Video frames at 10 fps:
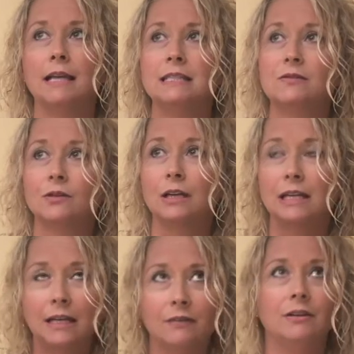He's
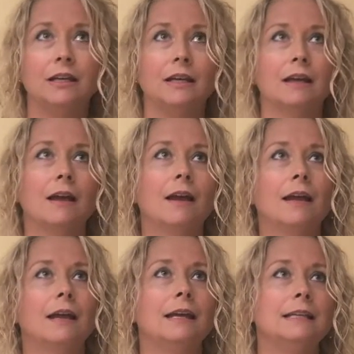forgiving,
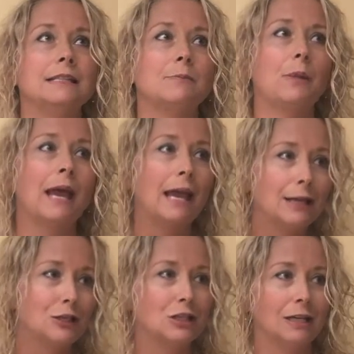he's
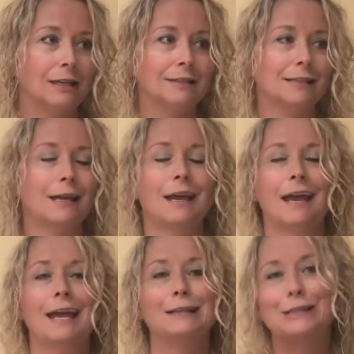patient,
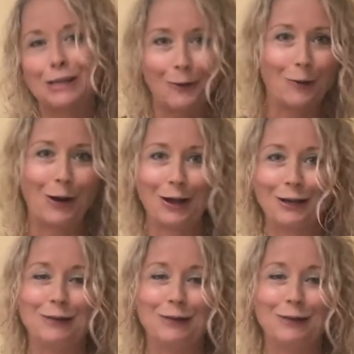and so on.